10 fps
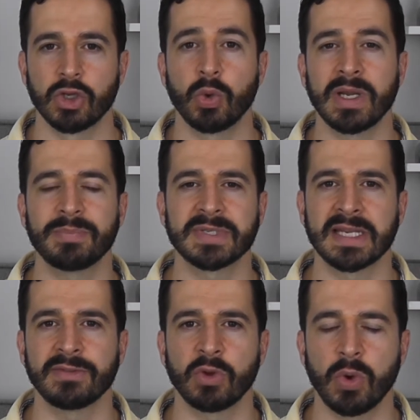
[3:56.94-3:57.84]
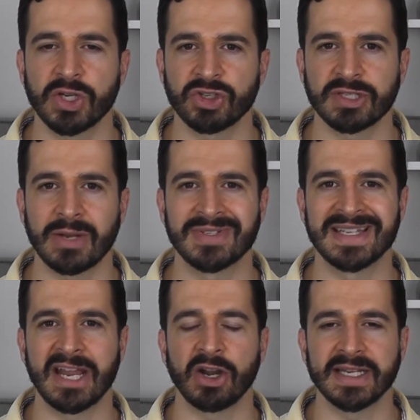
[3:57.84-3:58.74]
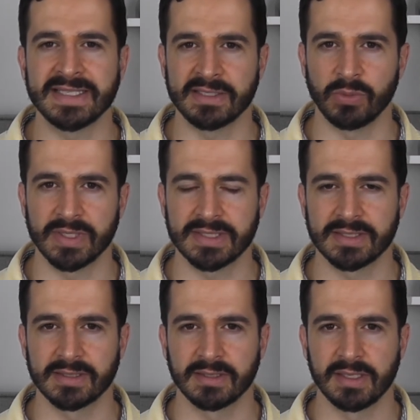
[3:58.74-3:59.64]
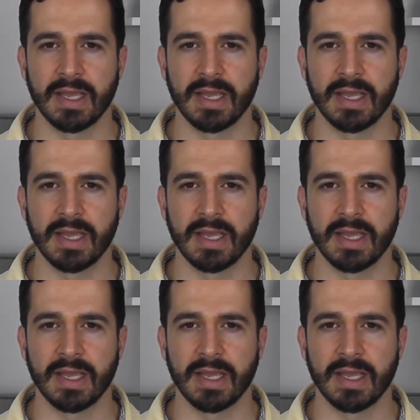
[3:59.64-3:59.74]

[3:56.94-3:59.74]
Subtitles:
20% of the questions I would say are easy ones.